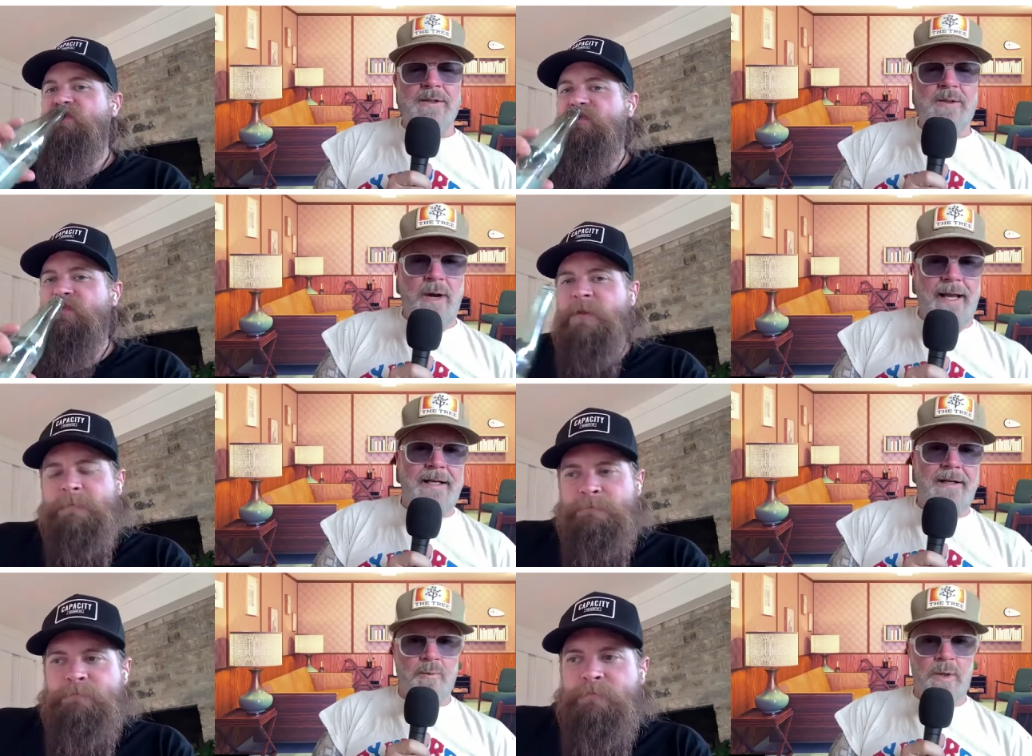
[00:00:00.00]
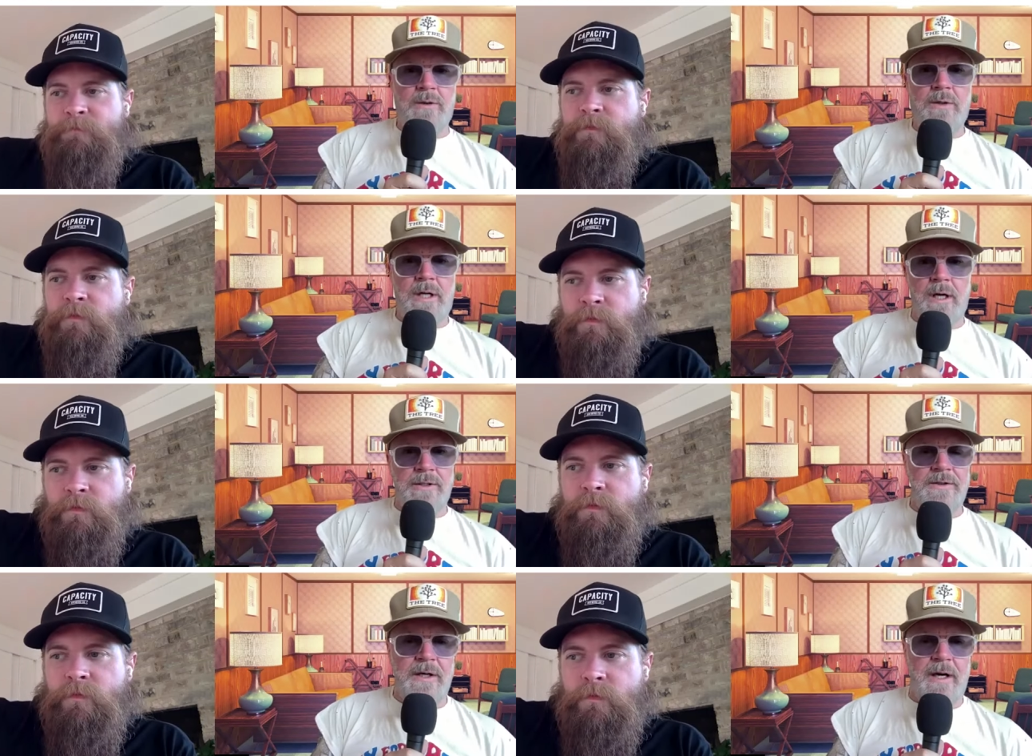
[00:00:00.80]
Speaker 1: was way into
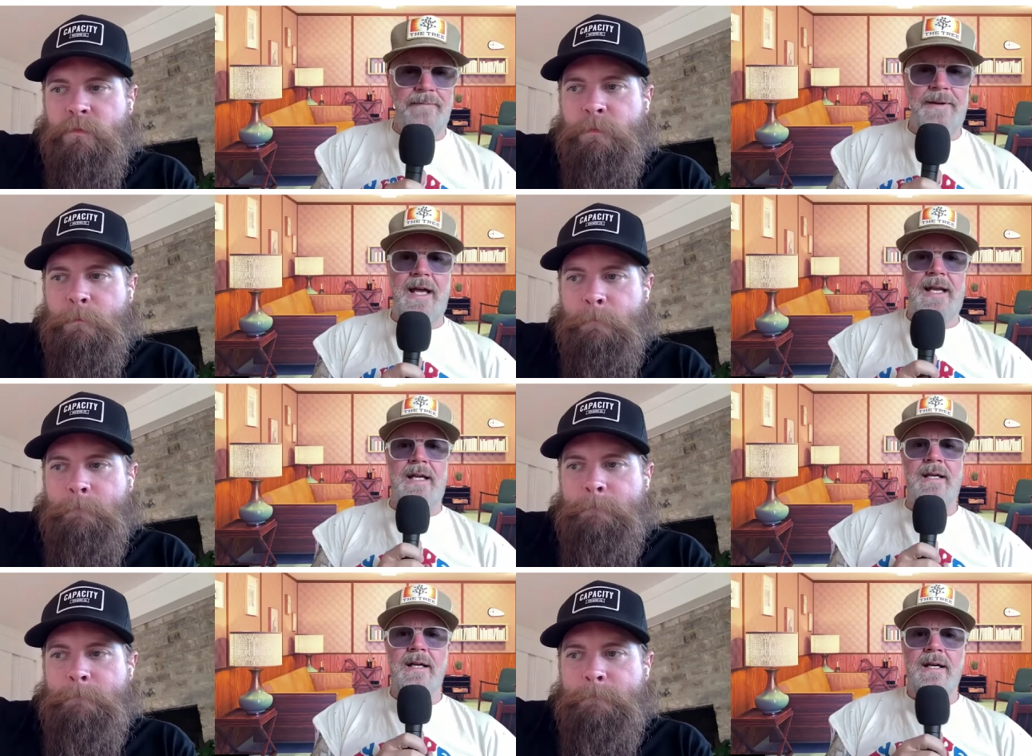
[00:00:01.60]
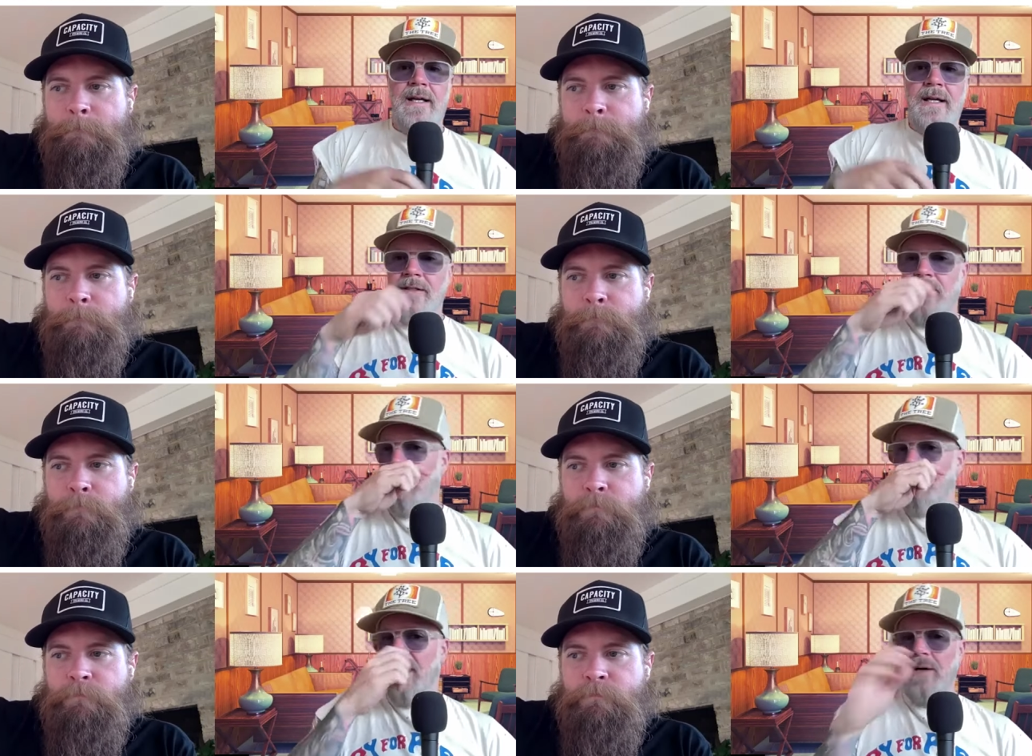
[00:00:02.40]
Wilco and Tom Petty. So
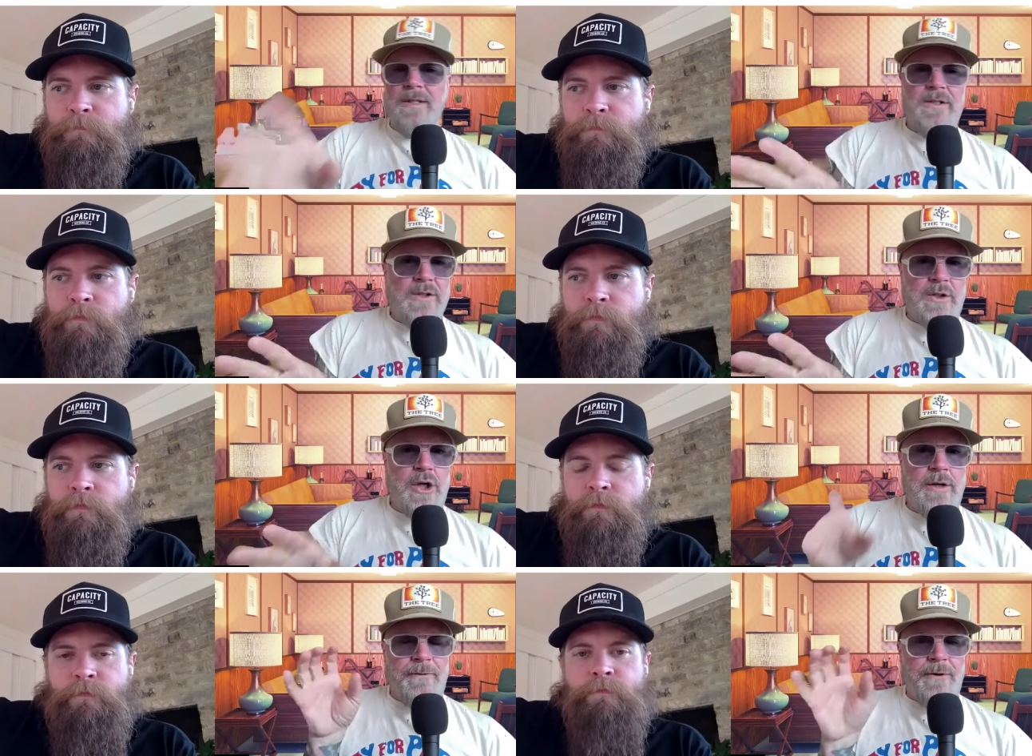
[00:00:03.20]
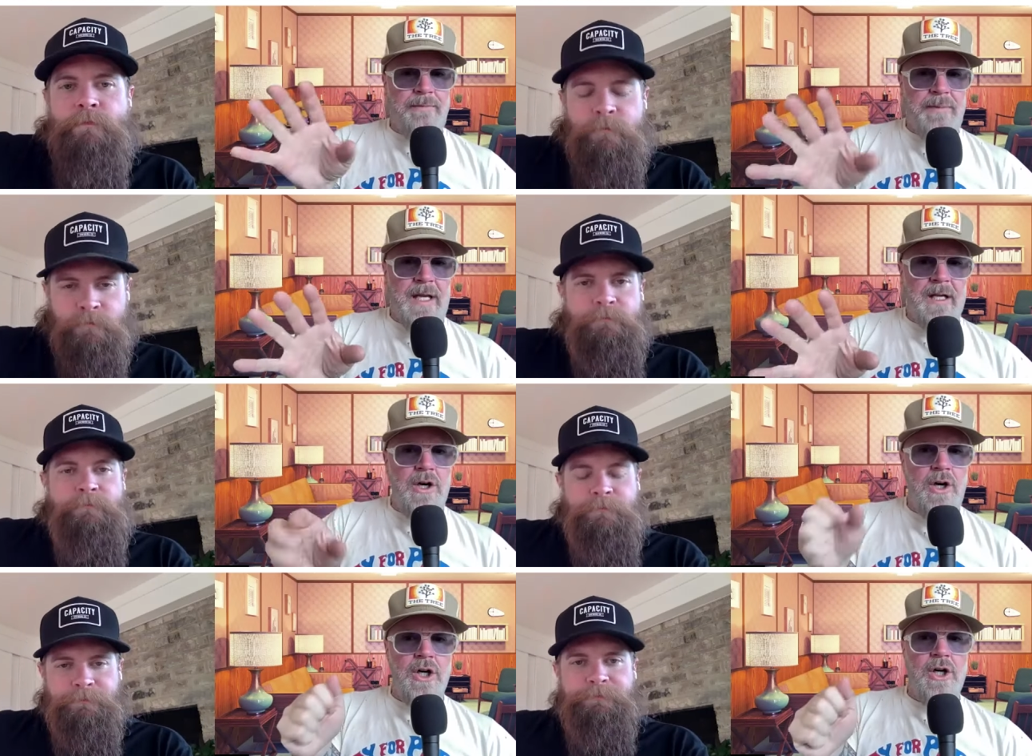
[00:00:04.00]
I was always just looking for the big
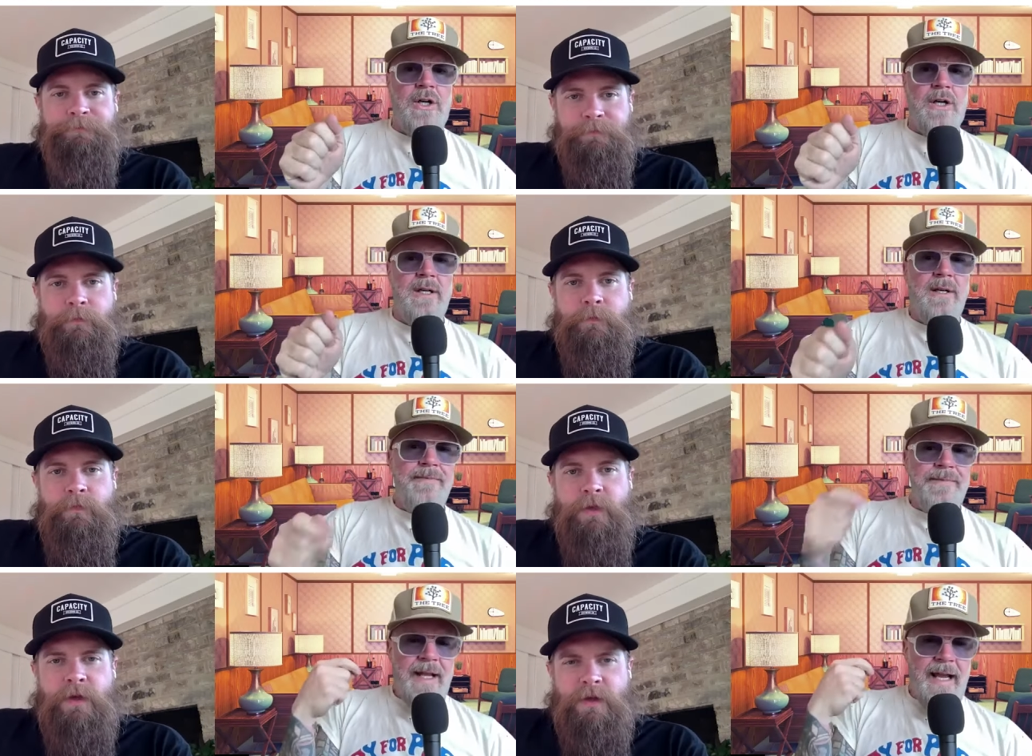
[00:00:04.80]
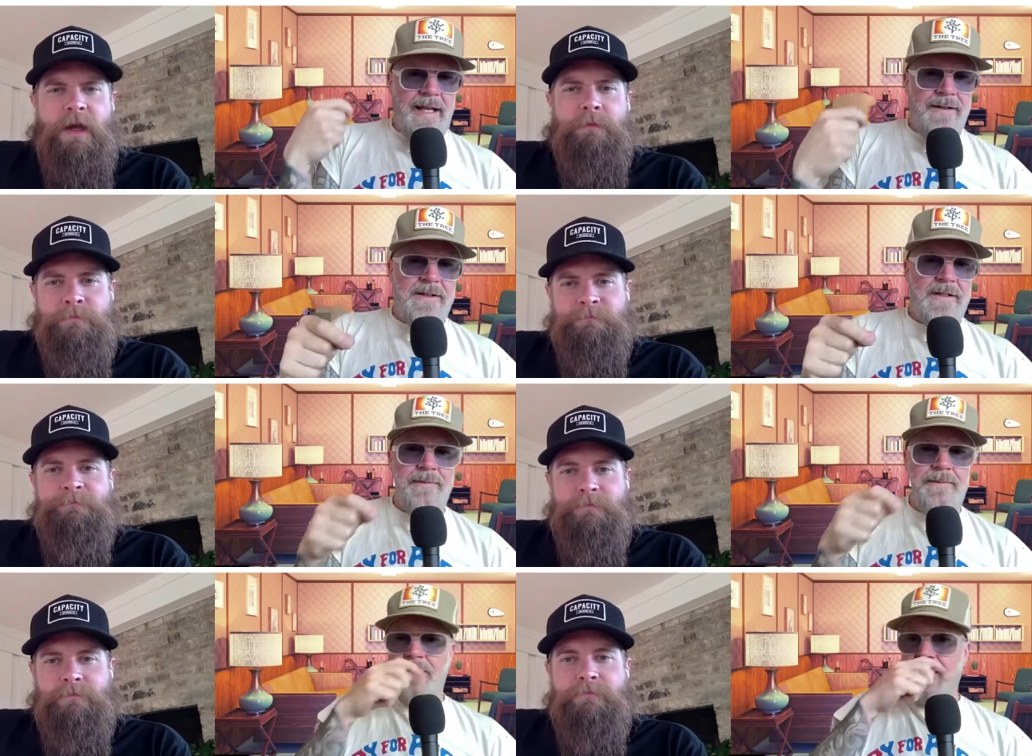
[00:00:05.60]
hook and yeah.
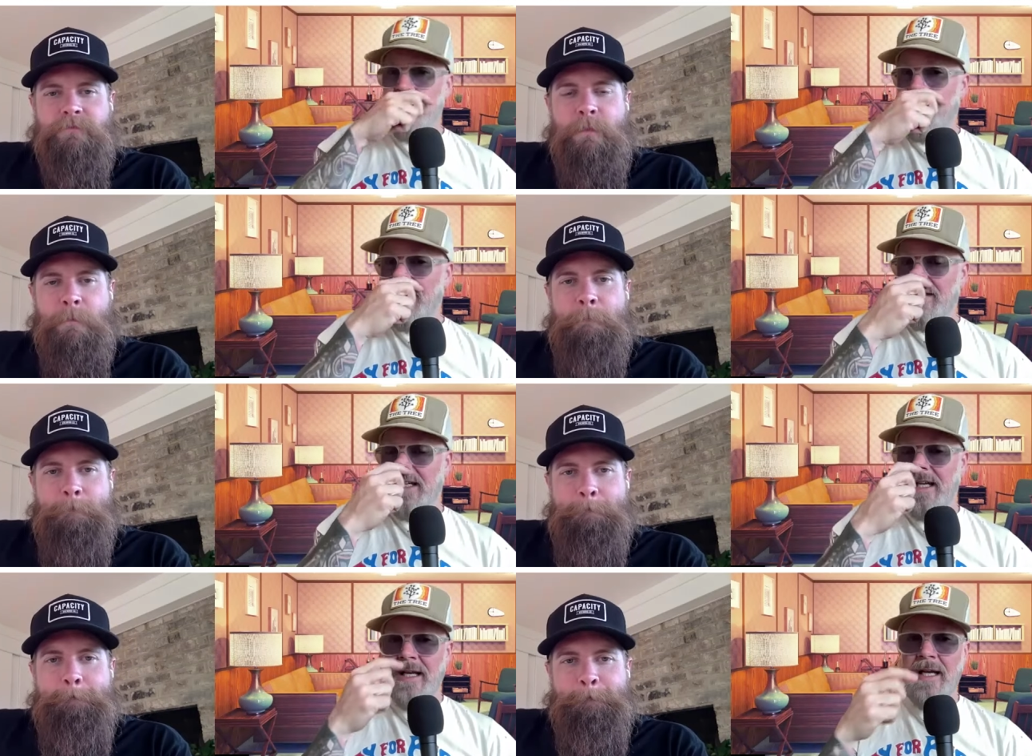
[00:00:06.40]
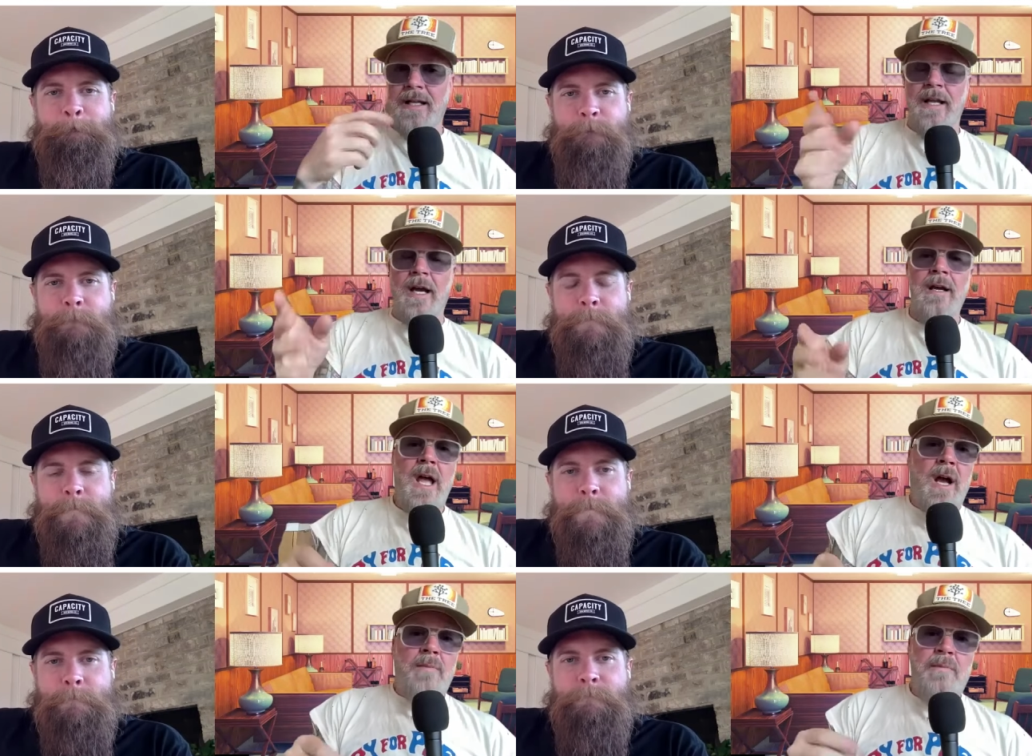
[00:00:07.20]
sim- simplicity of getting there.
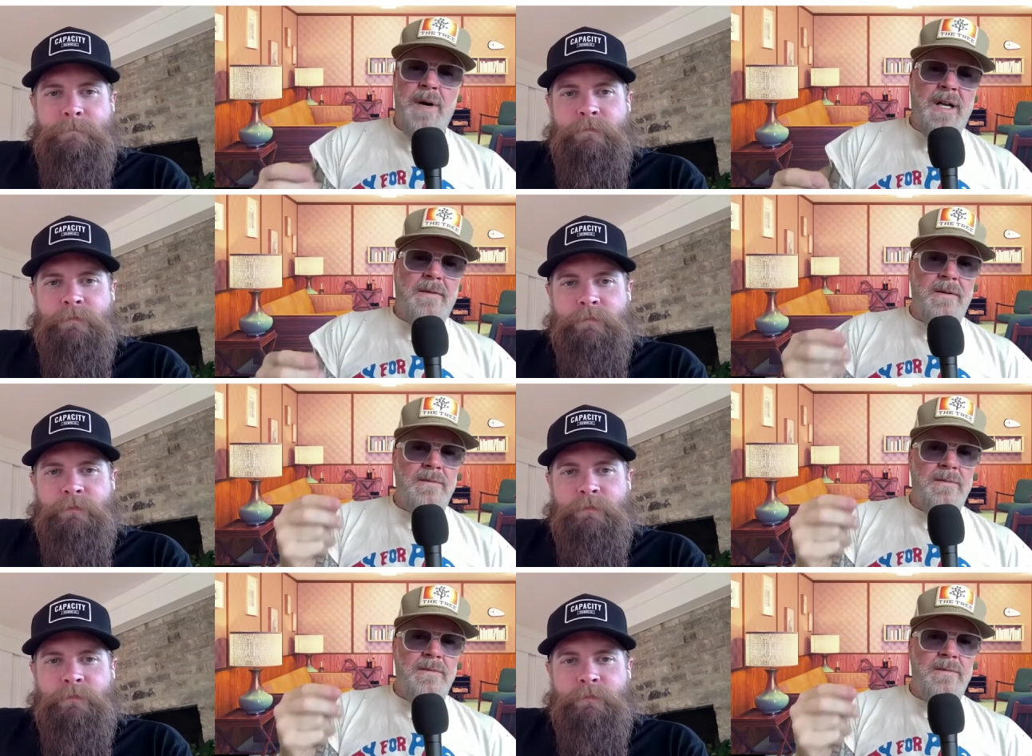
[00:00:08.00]
But